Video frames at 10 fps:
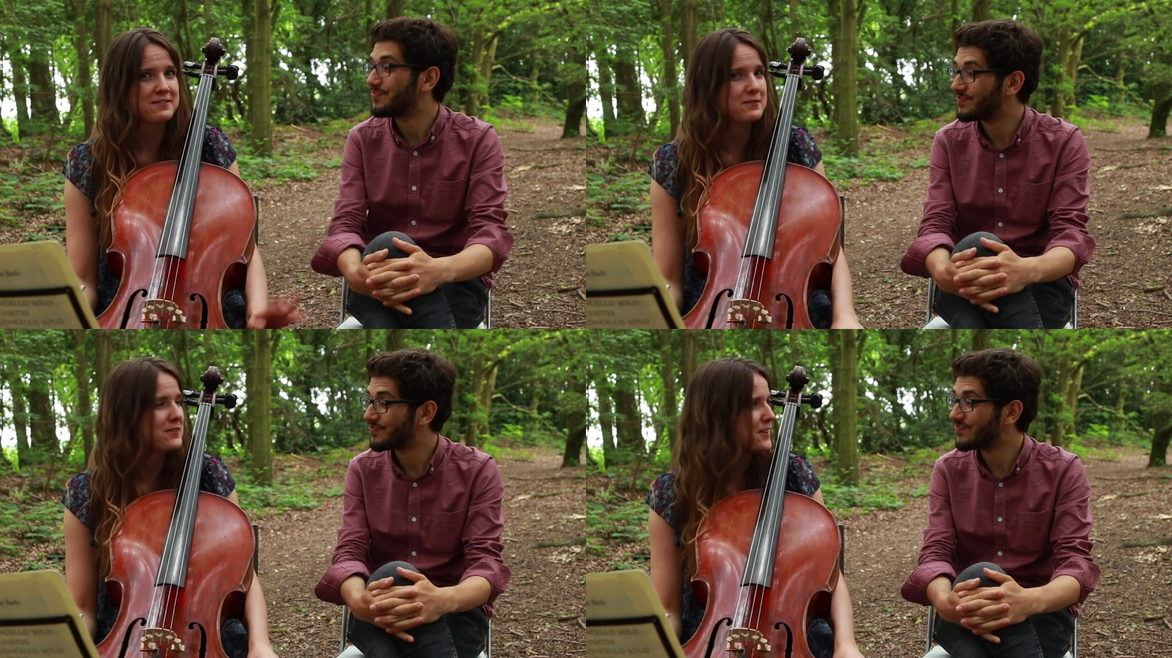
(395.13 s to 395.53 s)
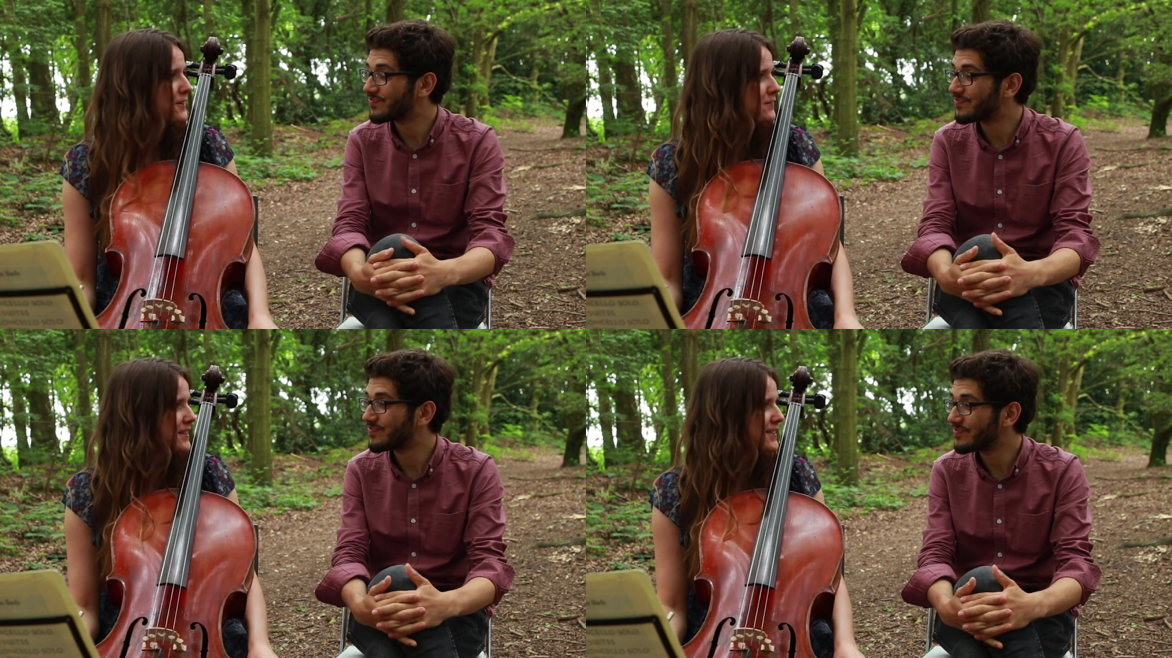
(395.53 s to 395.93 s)
Speaker 1: ever
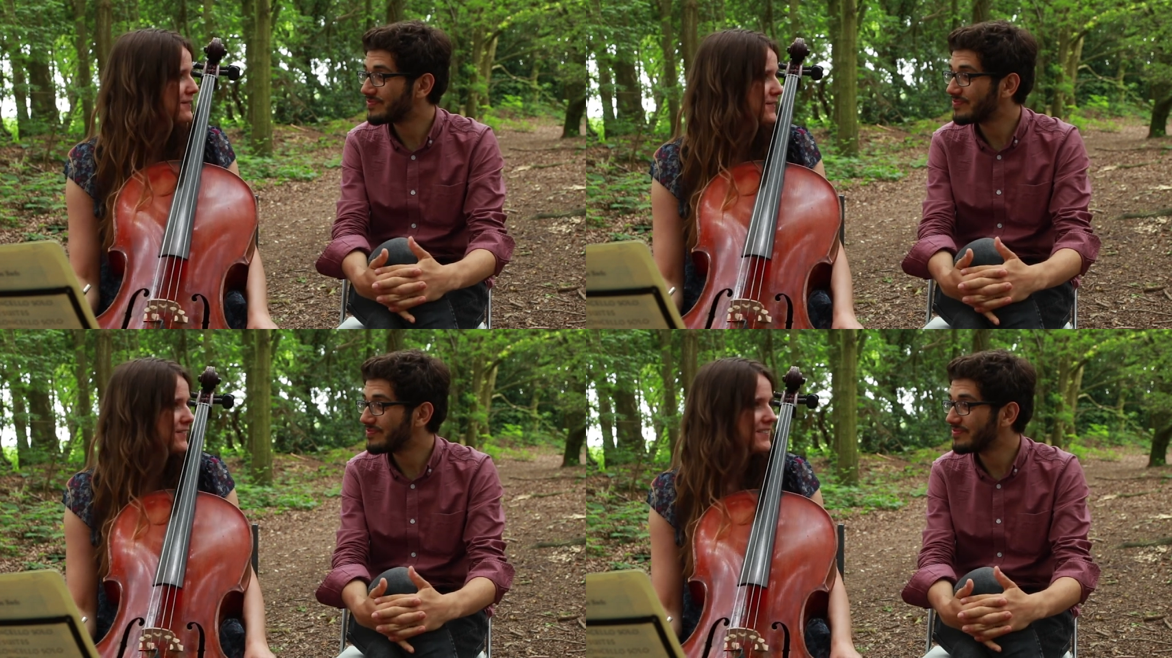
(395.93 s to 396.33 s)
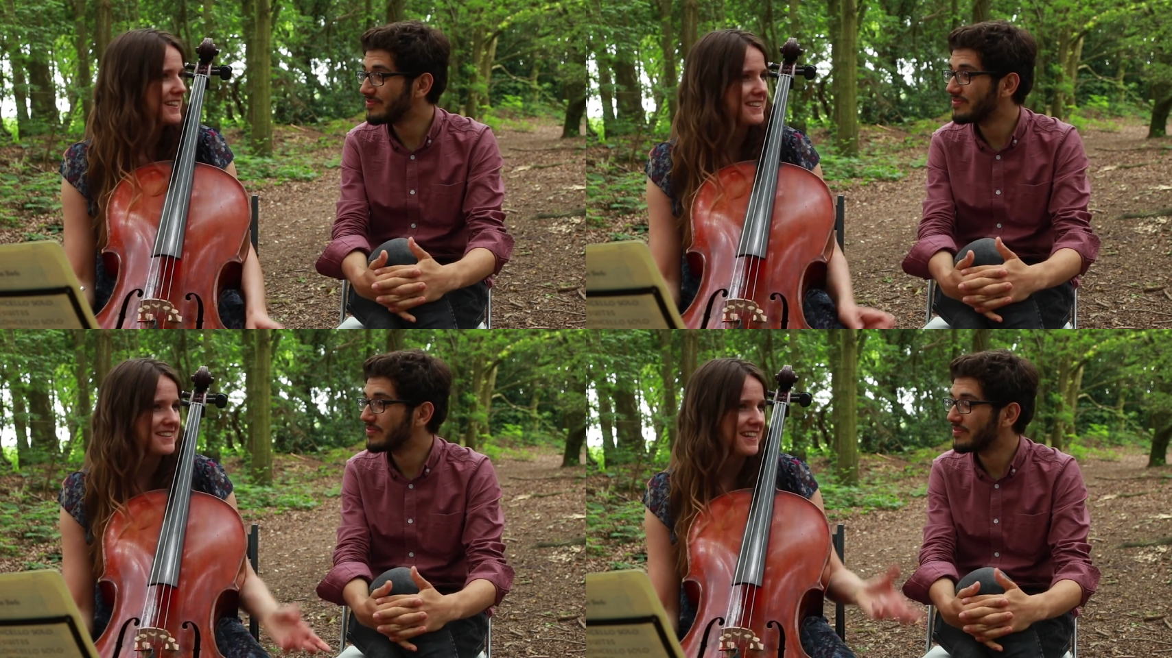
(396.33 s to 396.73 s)
Forró festival,
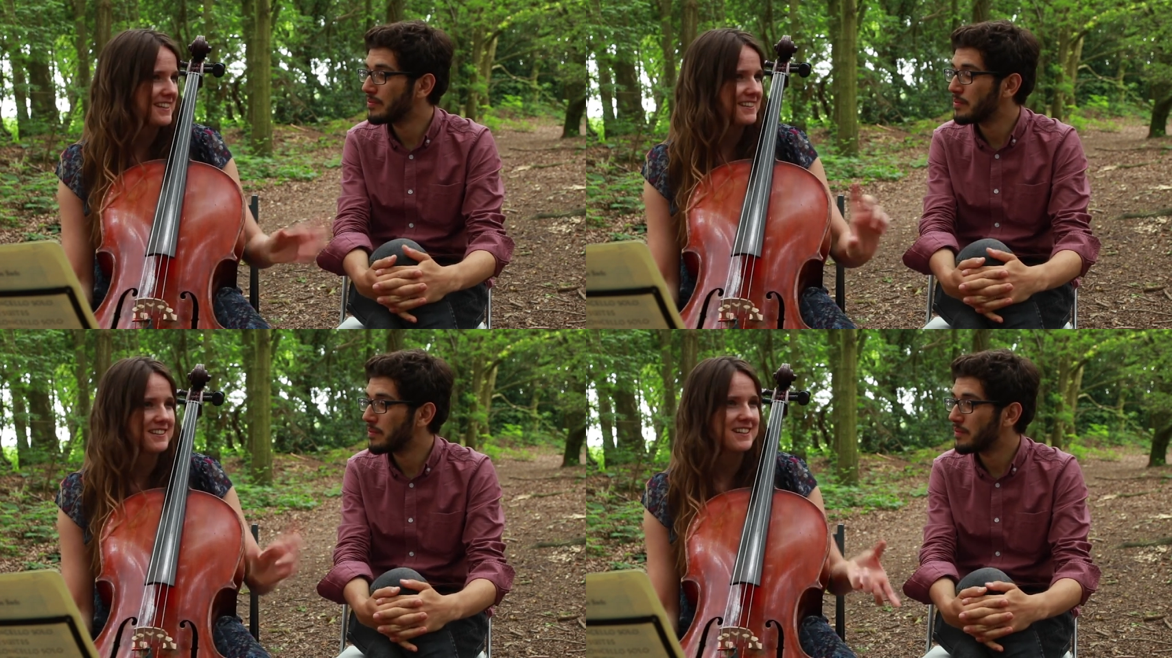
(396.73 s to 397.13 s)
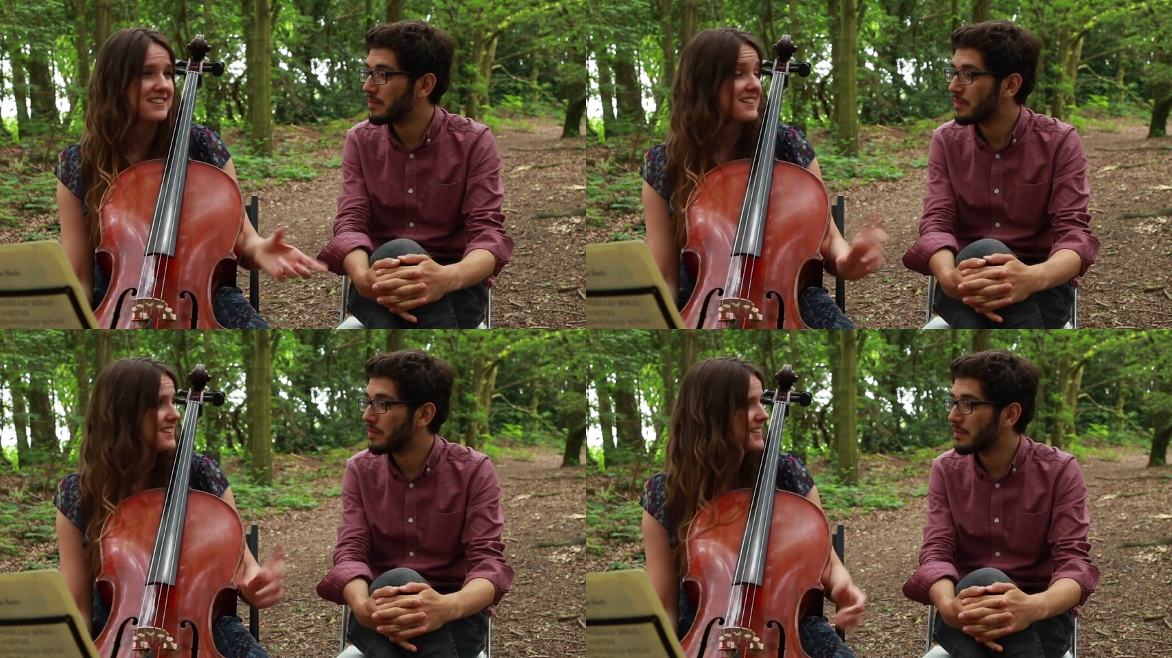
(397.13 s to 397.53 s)
it said it
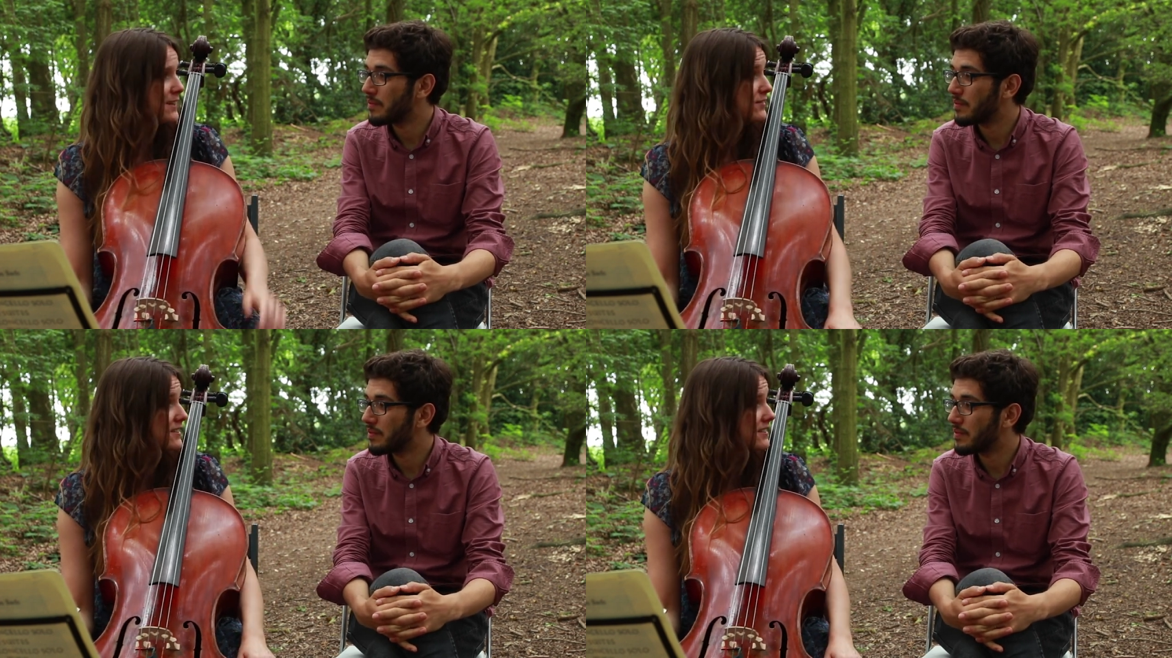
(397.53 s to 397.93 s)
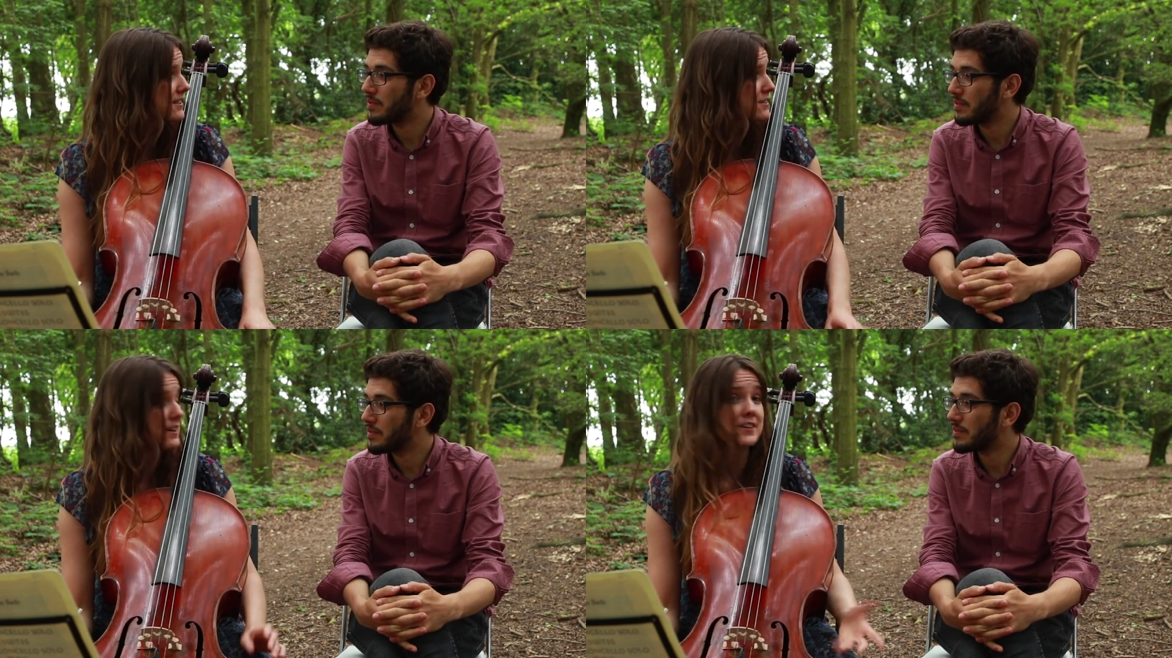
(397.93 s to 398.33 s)
started at seven,
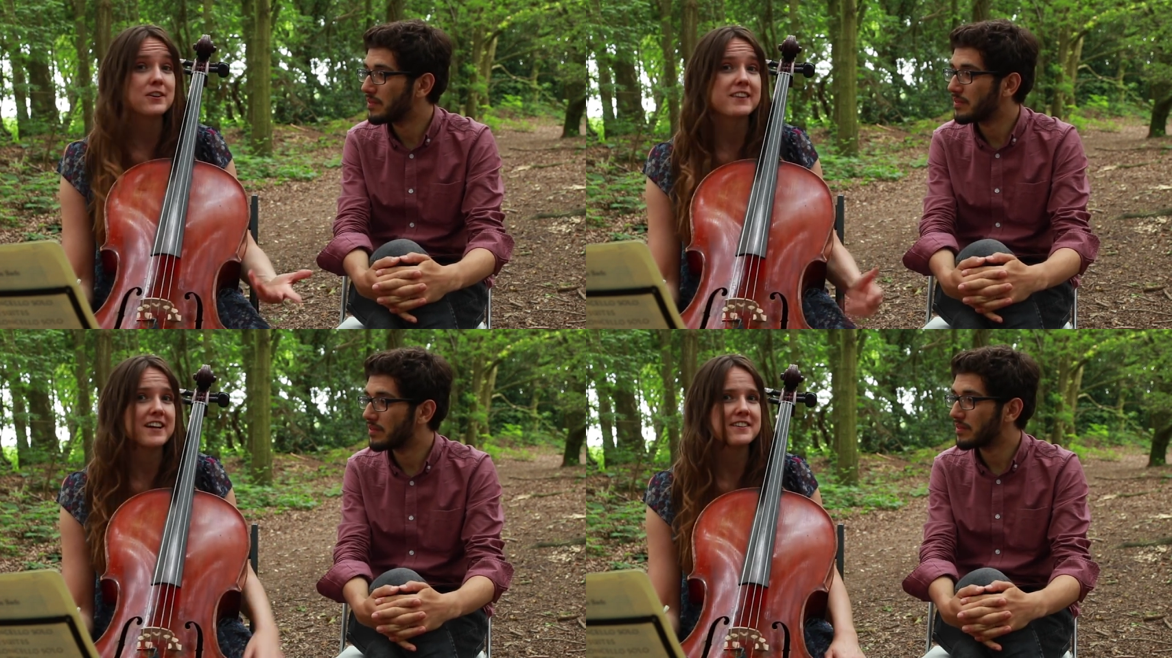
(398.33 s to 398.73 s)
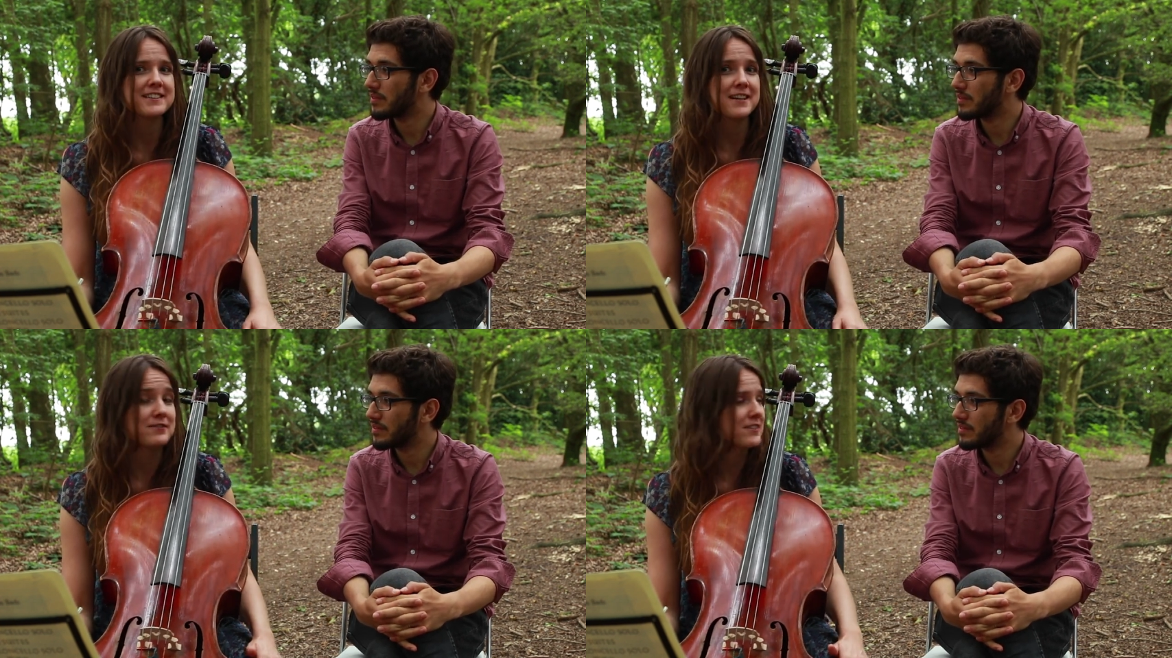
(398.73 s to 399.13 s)
so I got there at
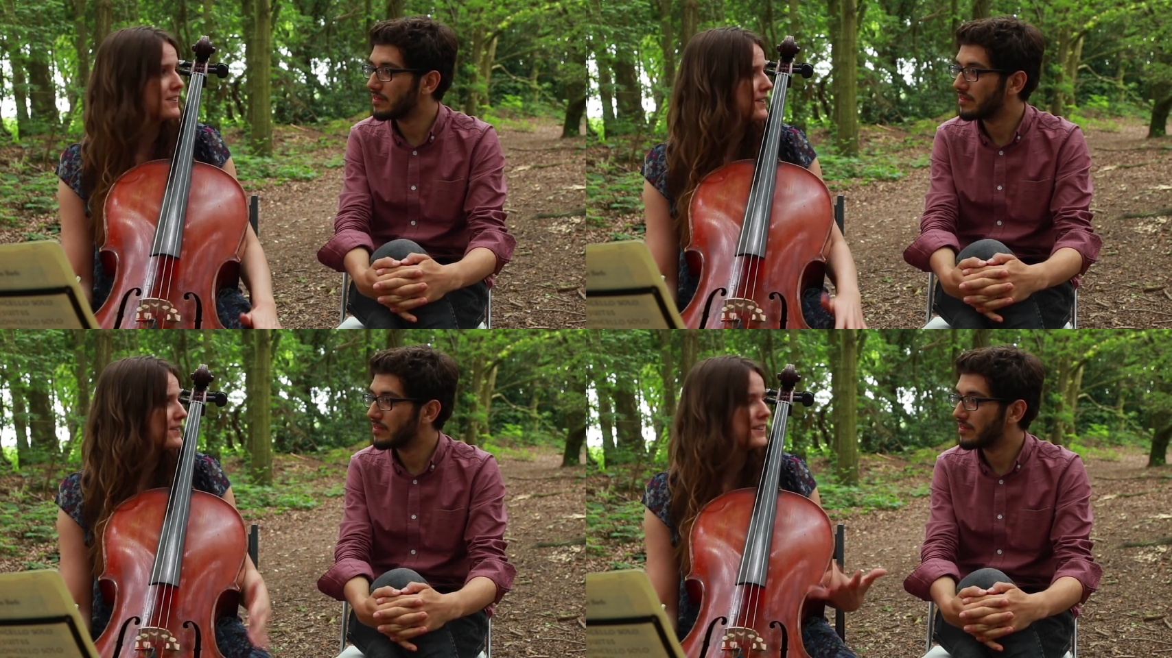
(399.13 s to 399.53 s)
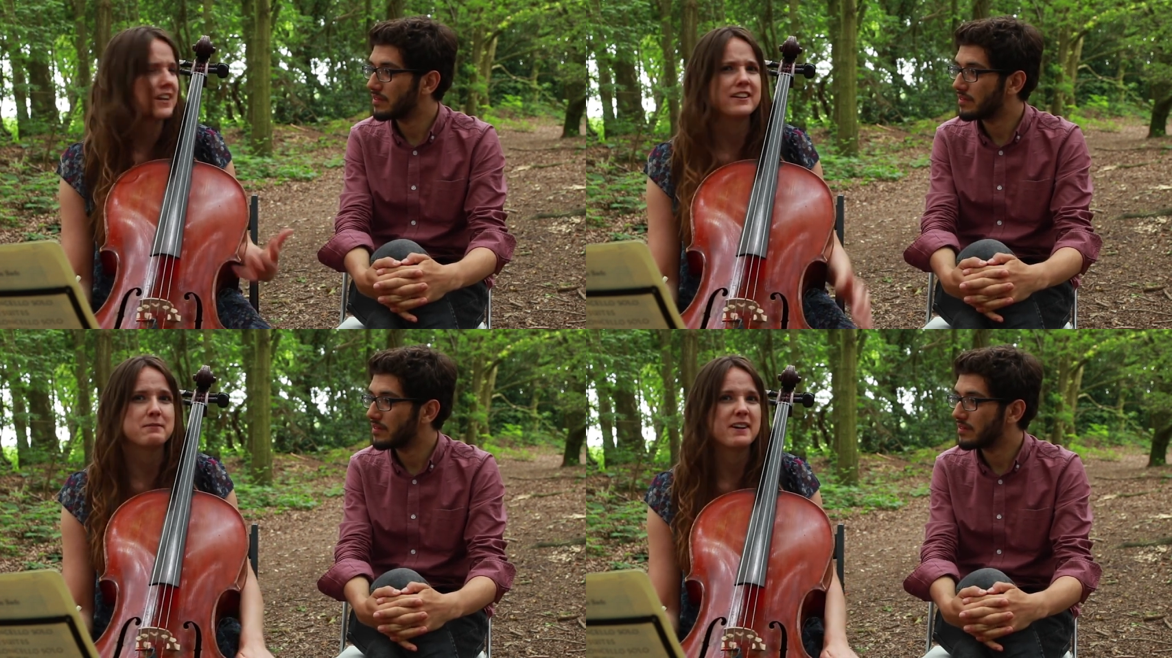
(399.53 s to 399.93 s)
seven and I was the
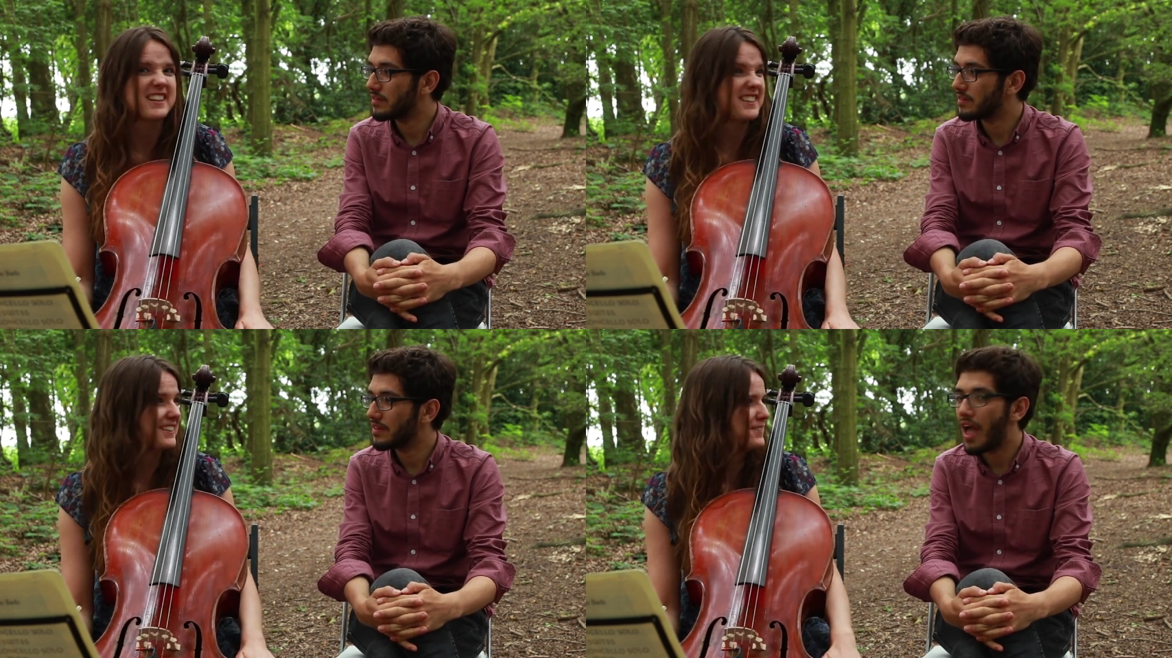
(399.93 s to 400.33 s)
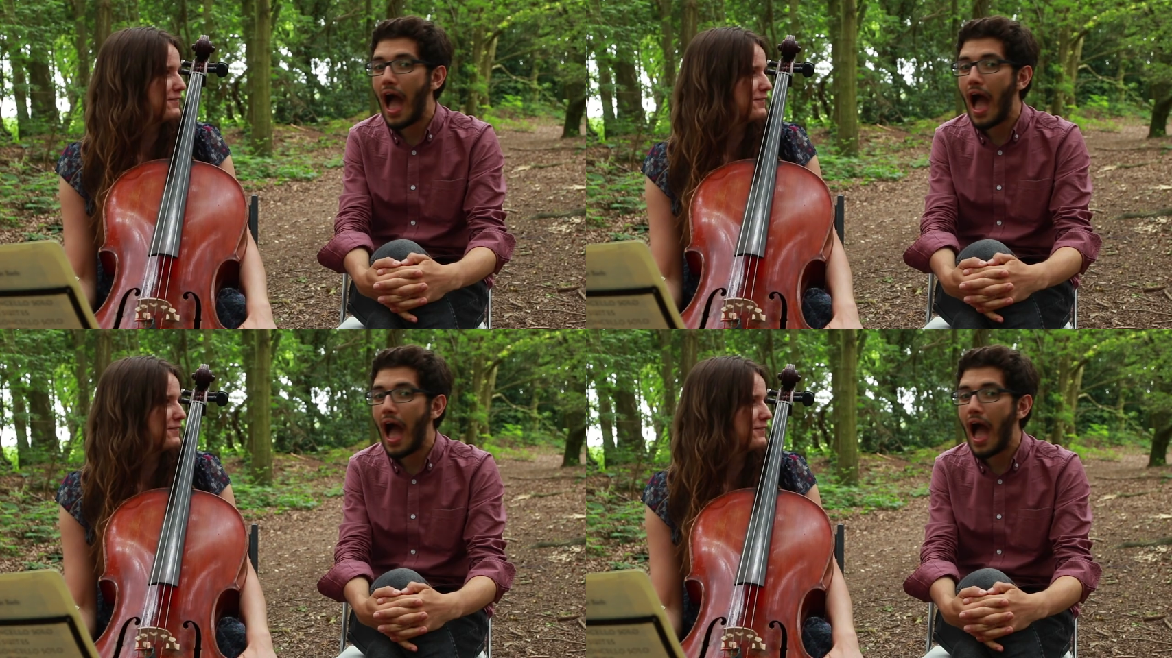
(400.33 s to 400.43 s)
only person